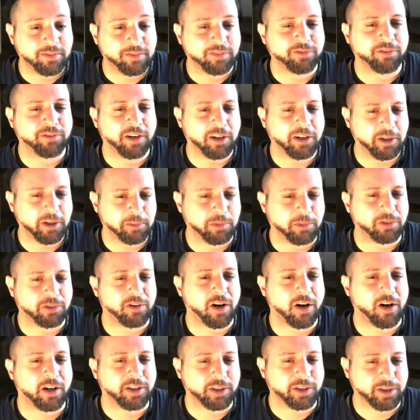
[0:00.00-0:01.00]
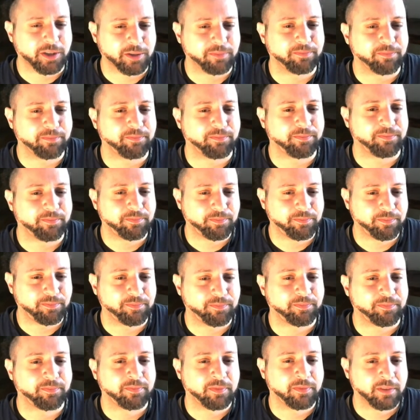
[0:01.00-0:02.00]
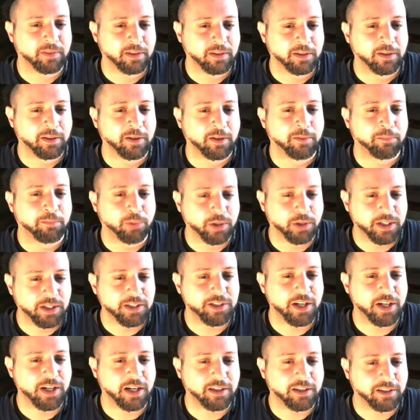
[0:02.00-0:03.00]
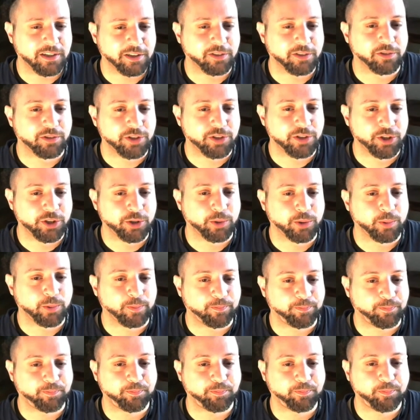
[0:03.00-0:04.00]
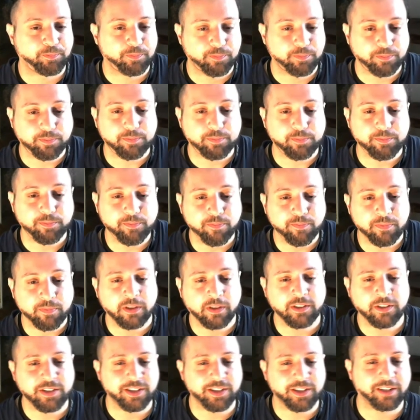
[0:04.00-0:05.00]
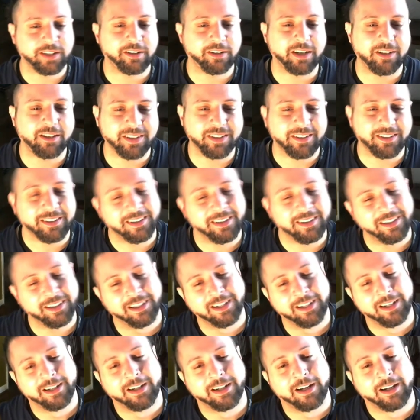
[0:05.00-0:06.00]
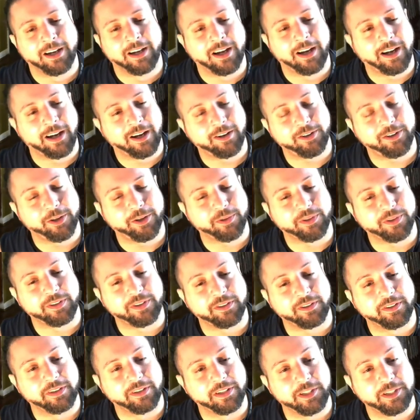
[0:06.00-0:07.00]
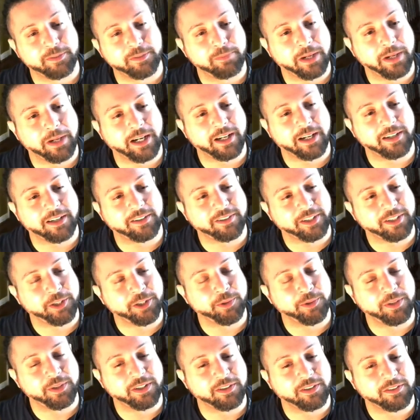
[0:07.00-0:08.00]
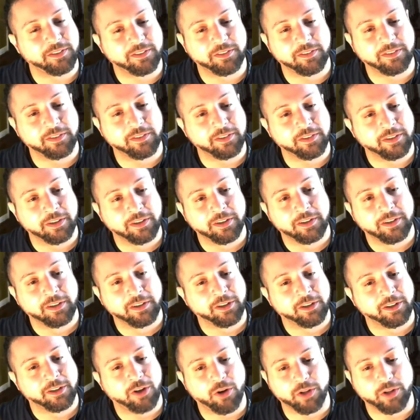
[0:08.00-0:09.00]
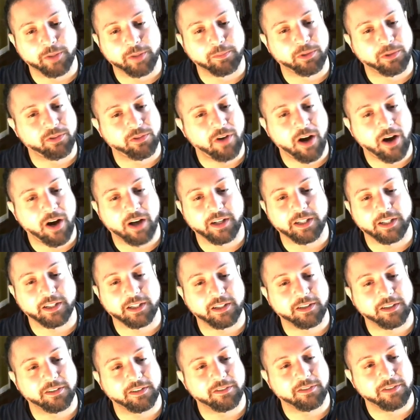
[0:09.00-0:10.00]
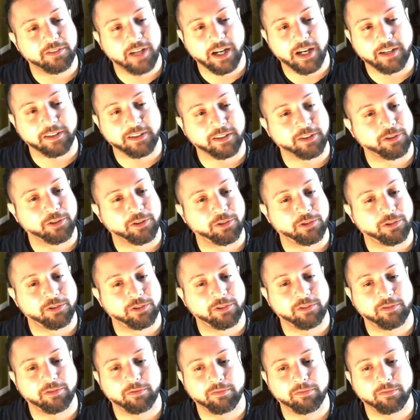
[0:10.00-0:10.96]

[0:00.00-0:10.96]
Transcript: very melodic. Pretty technical, too. Like, I don't know, this band, like, you can call them melodic, technical,